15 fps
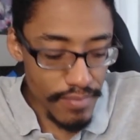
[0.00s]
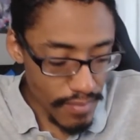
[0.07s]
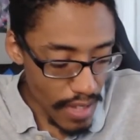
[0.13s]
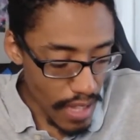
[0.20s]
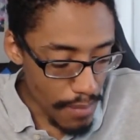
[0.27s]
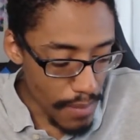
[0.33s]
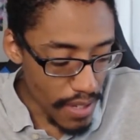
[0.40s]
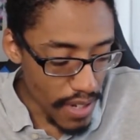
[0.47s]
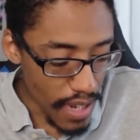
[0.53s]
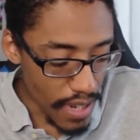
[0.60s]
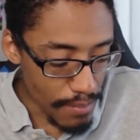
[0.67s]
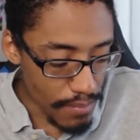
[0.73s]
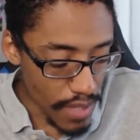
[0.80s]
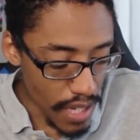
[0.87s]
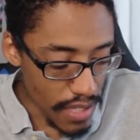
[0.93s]
I mean,
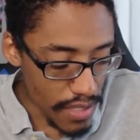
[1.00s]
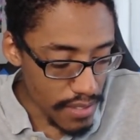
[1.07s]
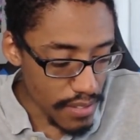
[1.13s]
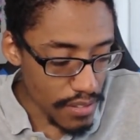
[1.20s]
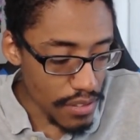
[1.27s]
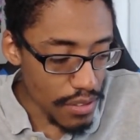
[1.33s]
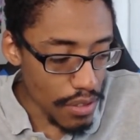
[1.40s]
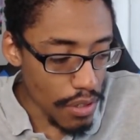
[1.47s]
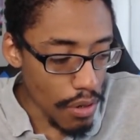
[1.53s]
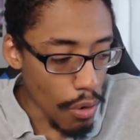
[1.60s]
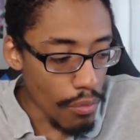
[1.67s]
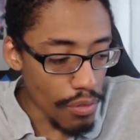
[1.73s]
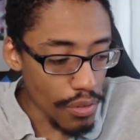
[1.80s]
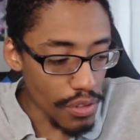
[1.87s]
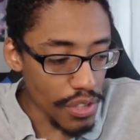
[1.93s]
I'm not
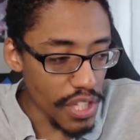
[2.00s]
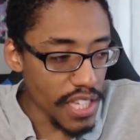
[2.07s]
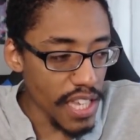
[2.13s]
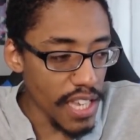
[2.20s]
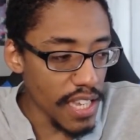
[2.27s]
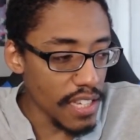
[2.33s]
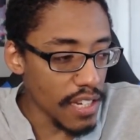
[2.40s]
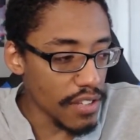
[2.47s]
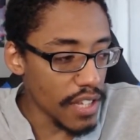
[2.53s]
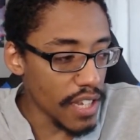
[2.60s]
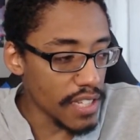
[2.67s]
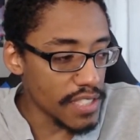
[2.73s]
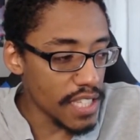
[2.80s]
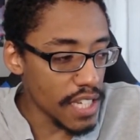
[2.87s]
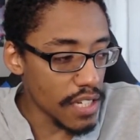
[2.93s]
overly keen on the
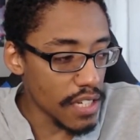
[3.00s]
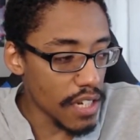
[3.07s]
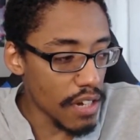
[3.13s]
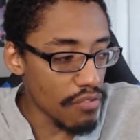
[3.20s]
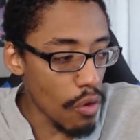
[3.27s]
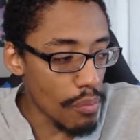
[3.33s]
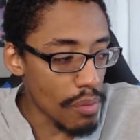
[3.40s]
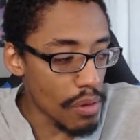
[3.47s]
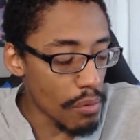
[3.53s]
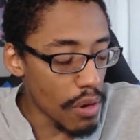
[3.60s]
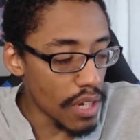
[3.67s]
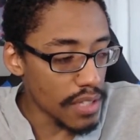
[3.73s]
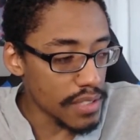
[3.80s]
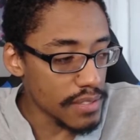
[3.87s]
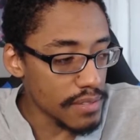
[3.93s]
idea of
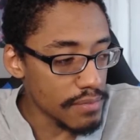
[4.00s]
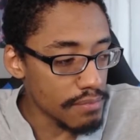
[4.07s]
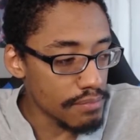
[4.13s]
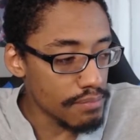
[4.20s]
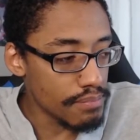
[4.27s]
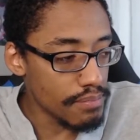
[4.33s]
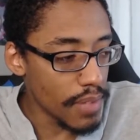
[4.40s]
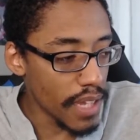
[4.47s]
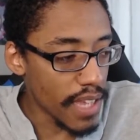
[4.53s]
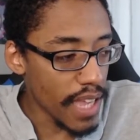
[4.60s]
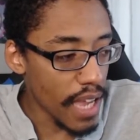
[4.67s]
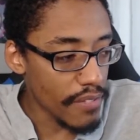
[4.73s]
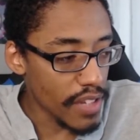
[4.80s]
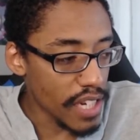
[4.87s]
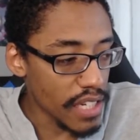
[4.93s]
Obi-Wan like
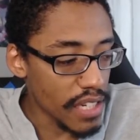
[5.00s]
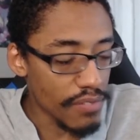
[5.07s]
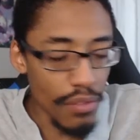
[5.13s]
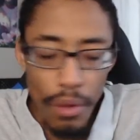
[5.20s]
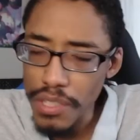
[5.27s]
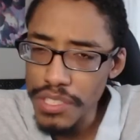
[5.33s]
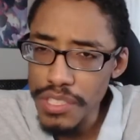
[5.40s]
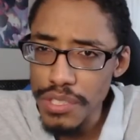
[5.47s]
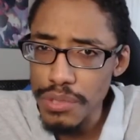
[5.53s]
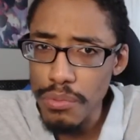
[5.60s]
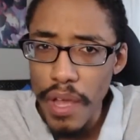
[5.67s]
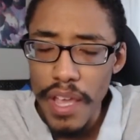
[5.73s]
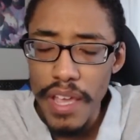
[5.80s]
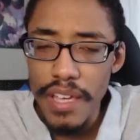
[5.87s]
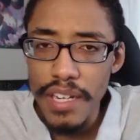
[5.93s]
having kind of lost his
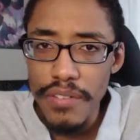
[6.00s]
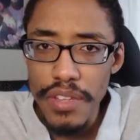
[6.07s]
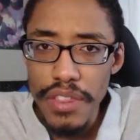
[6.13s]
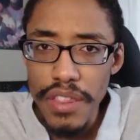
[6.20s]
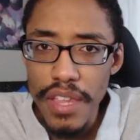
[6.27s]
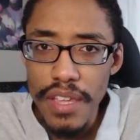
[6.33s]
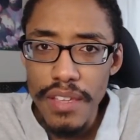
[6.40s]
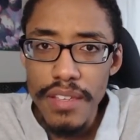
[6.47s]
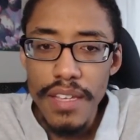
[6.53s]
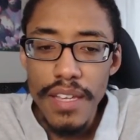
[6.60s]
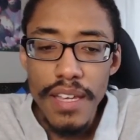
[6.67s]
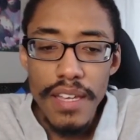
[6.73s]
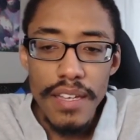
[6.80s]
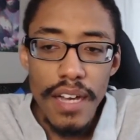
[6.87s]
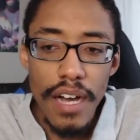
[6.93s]
way and everything.
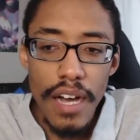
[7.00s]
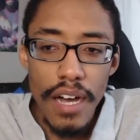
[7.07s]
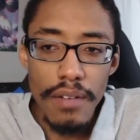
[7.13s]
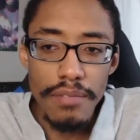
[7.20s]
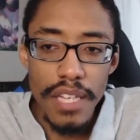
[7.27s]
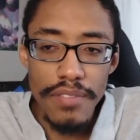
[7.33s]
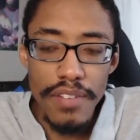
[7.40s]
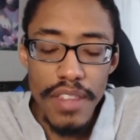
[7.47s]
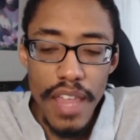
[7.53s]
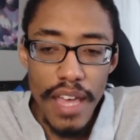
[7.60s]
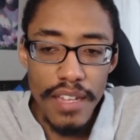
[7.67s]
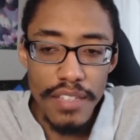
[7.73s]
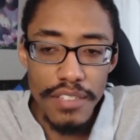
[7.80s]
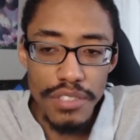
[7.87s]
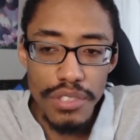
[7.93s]
Given
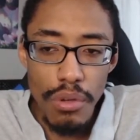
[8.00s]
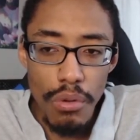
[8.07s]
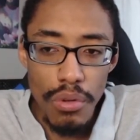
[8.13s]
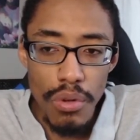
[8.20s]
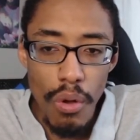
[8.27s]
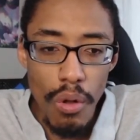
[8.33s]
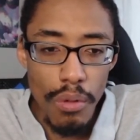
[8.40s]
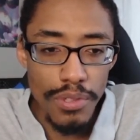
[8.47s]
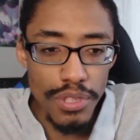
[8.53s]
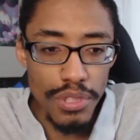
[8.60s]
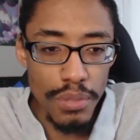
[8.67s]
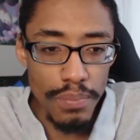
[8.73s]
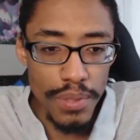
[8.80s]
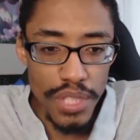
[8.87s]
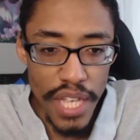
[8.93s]
that his whole goal was
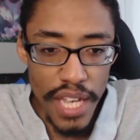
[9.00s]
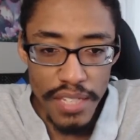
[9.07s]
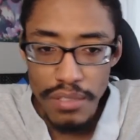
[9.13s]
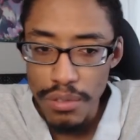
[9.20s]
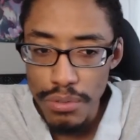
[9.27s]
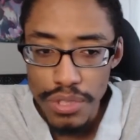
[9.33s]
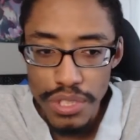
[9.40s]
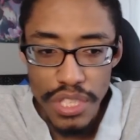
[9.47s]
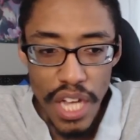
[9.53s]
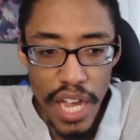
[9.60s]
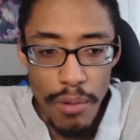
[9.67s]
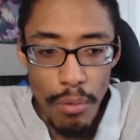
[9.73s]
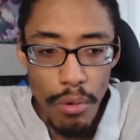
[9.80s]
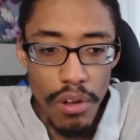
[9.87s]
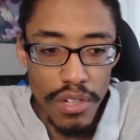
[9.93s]
to protect Luke
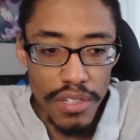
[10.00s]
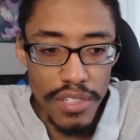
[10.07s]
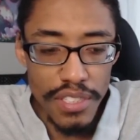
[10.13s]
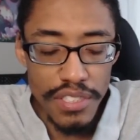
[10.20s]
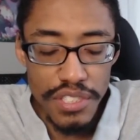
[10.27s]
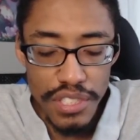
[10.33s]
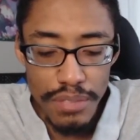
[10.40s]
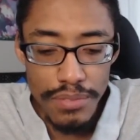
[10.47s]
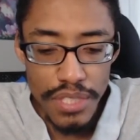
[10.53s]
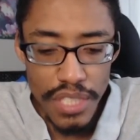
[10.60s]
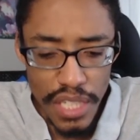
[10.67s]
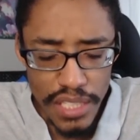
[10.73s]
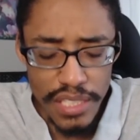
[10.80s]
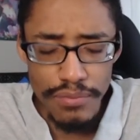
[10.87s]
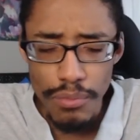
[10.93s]
Skywalker, it seems
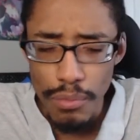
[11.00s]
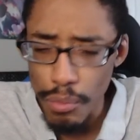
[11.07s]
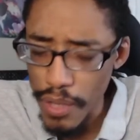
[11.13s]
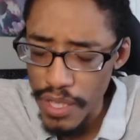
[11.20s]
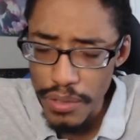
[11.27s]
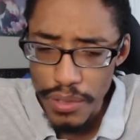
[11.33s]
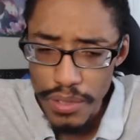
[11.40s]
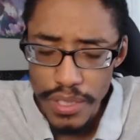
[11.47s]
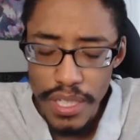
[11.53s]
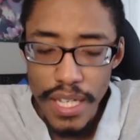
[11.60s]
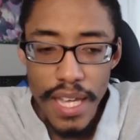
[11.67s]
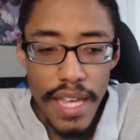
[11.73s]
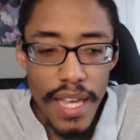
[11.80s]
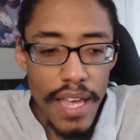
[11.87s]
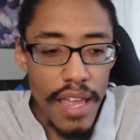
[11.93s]
kind of weird
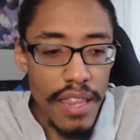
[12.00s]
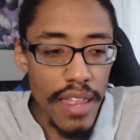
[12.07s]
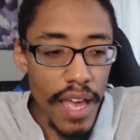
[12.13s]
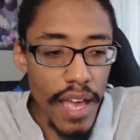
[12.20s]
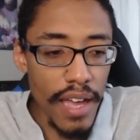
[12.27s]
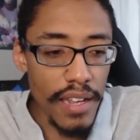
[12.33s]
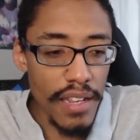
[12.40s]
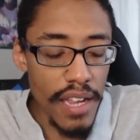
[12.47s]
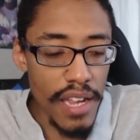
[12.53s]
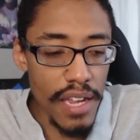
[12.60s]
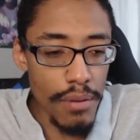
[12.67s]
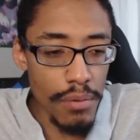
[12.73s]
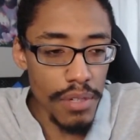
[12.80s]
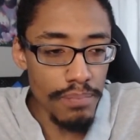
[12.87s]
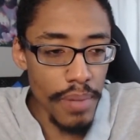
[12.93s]
that he
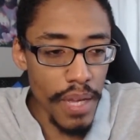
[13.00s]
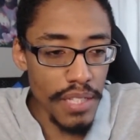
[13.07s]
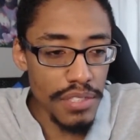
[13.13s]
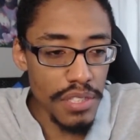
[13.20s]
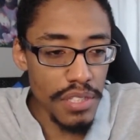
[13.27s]
would bury